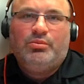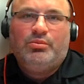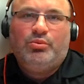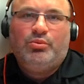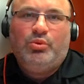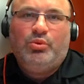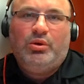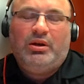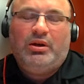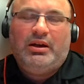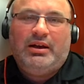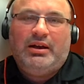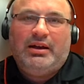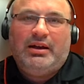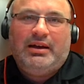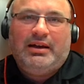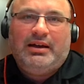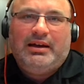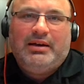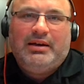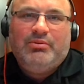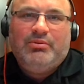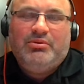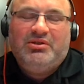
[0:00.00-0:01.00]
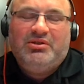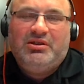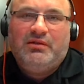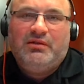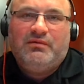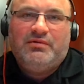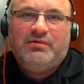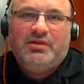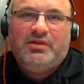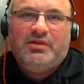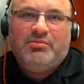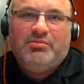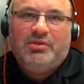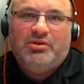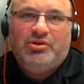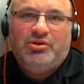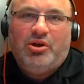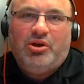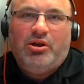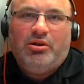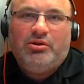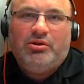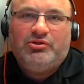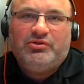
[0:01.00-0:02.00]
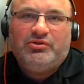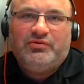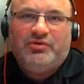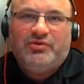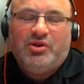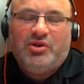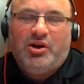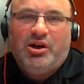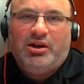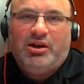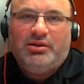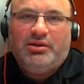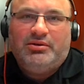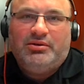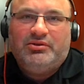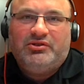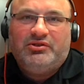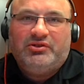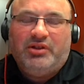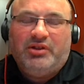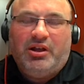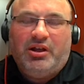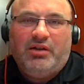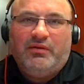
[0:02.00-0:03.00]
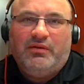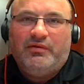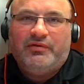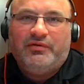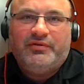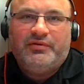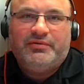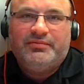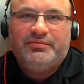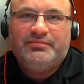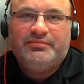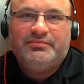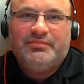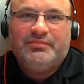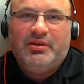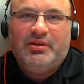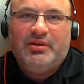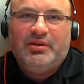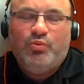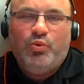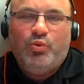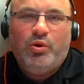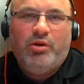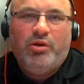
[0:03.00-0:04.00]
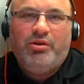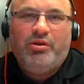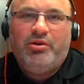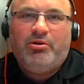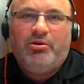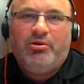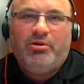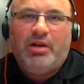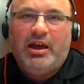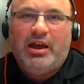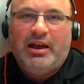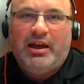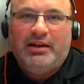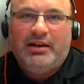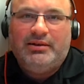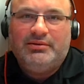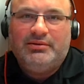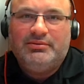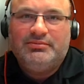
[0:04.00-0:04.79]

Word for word: Well, I, I would give them the knowledge of God's love and where they're at.